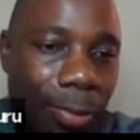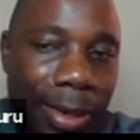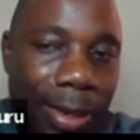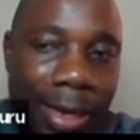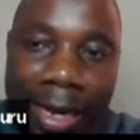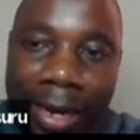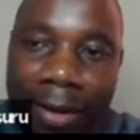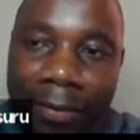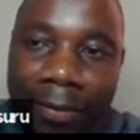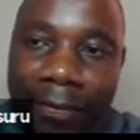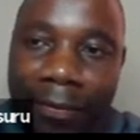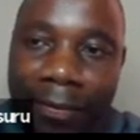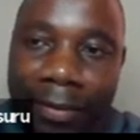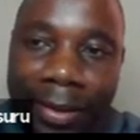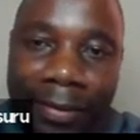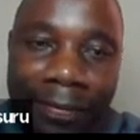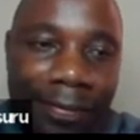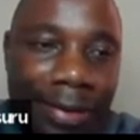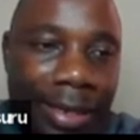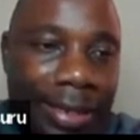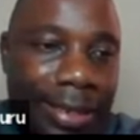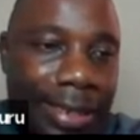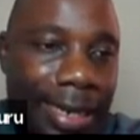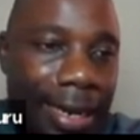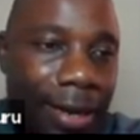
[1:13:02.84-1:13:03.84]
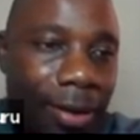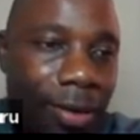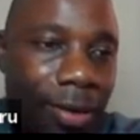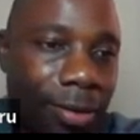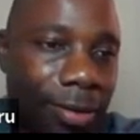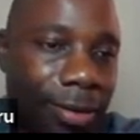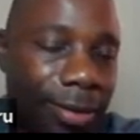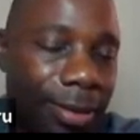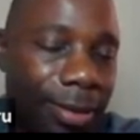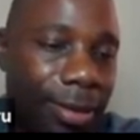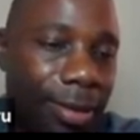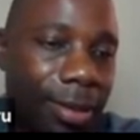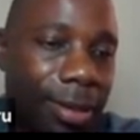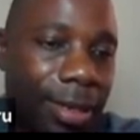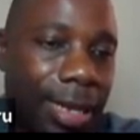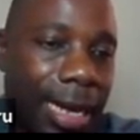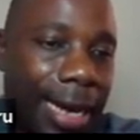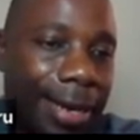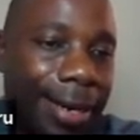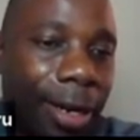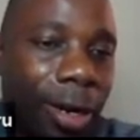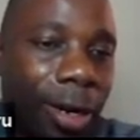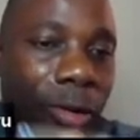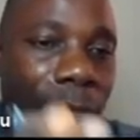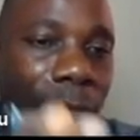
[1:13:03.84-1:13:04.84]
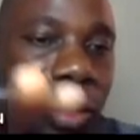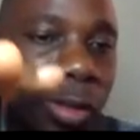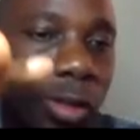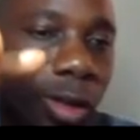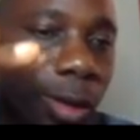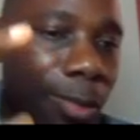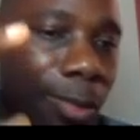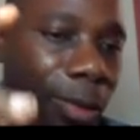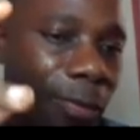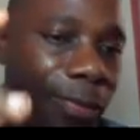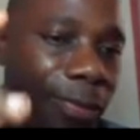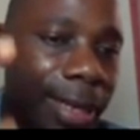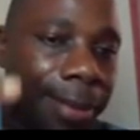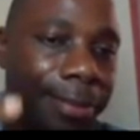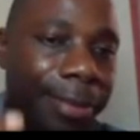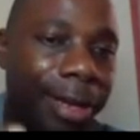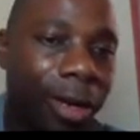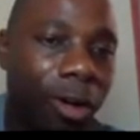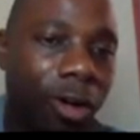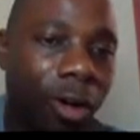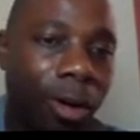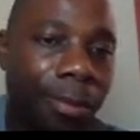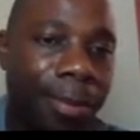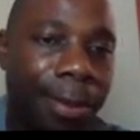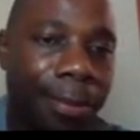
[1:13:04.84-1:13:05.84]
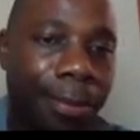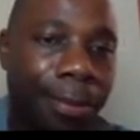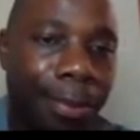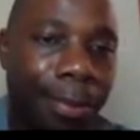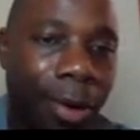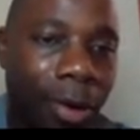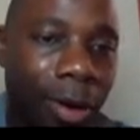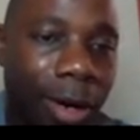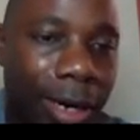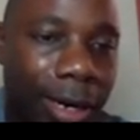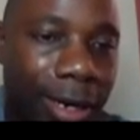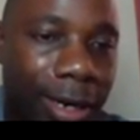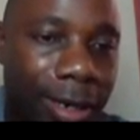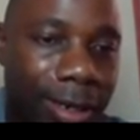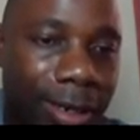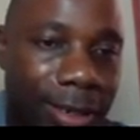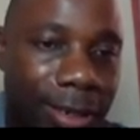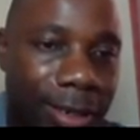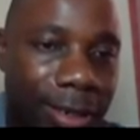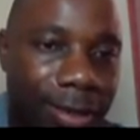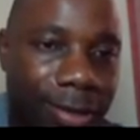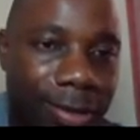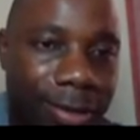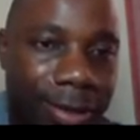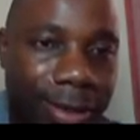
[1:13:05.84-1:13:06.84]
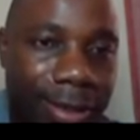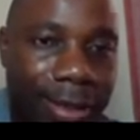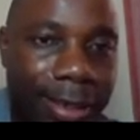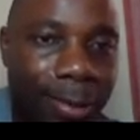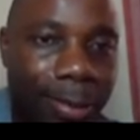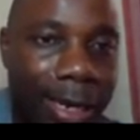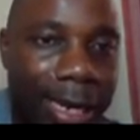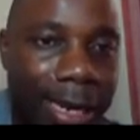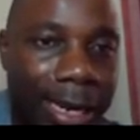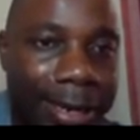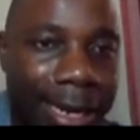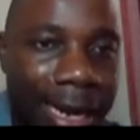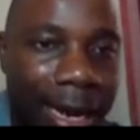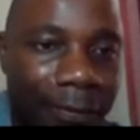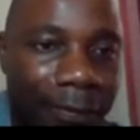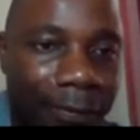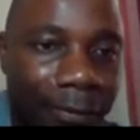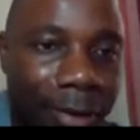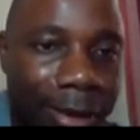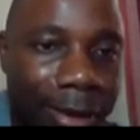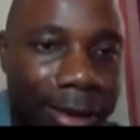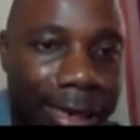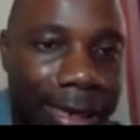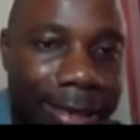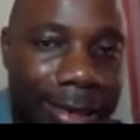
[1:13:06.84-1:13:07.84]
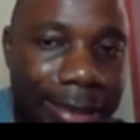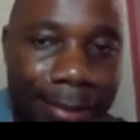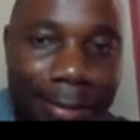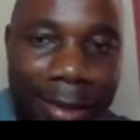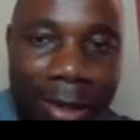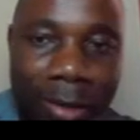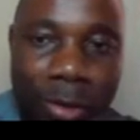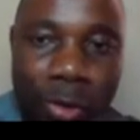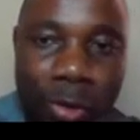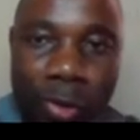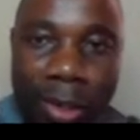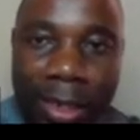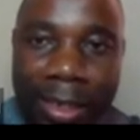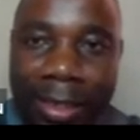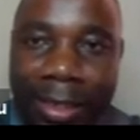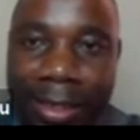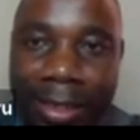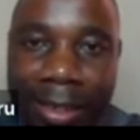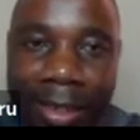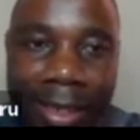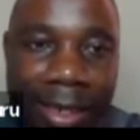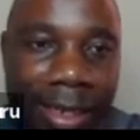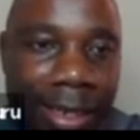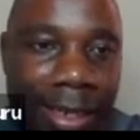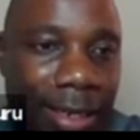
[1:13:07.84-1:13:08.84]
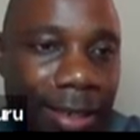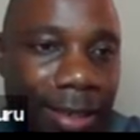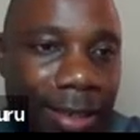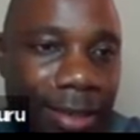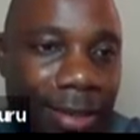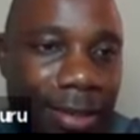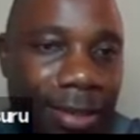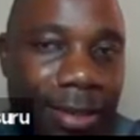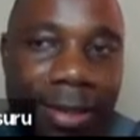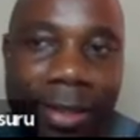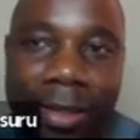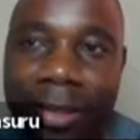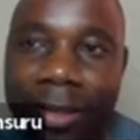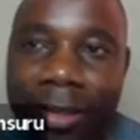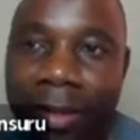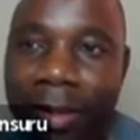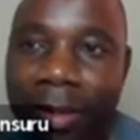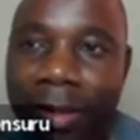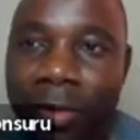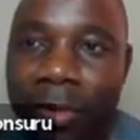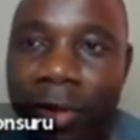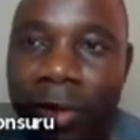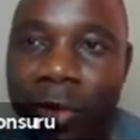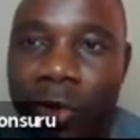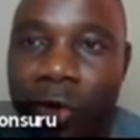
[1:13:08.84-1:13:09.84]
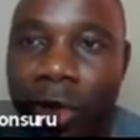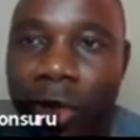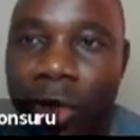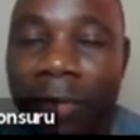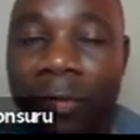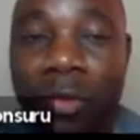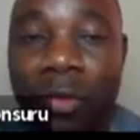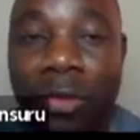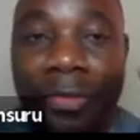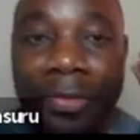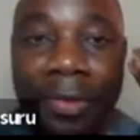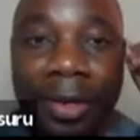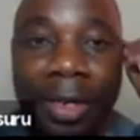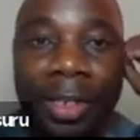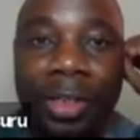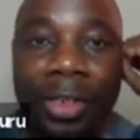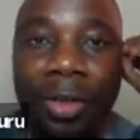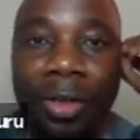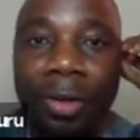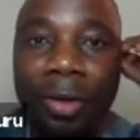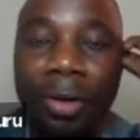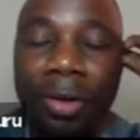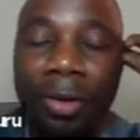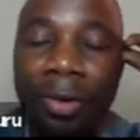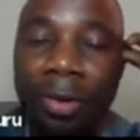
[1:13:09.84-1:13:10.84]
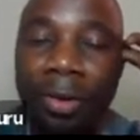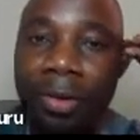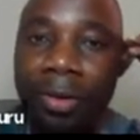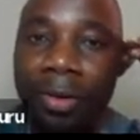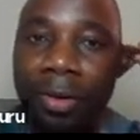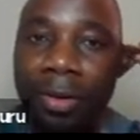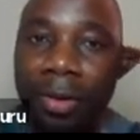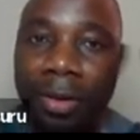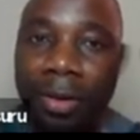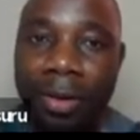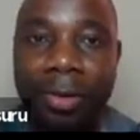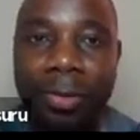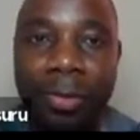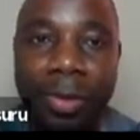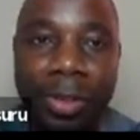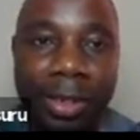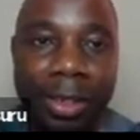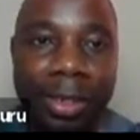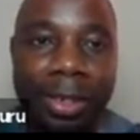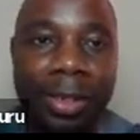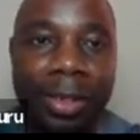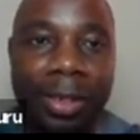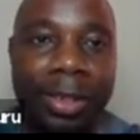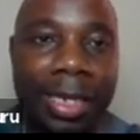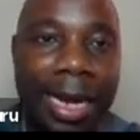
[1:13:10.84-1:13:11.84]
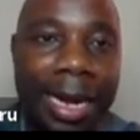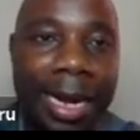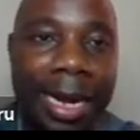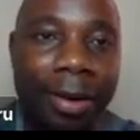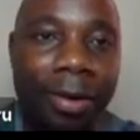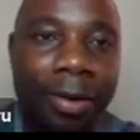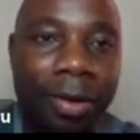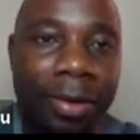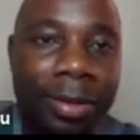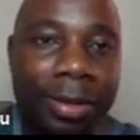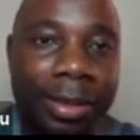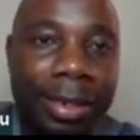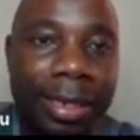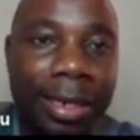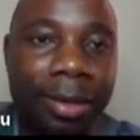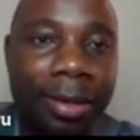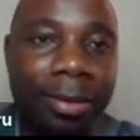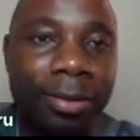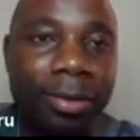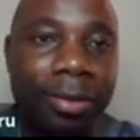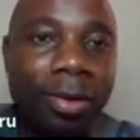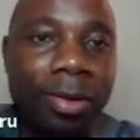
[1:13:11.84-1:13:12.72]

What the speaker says: we have, different icons. And they always, some of them, they come in bulk. See, they have one that is about 20. This one too, you have to create your, see these icons now,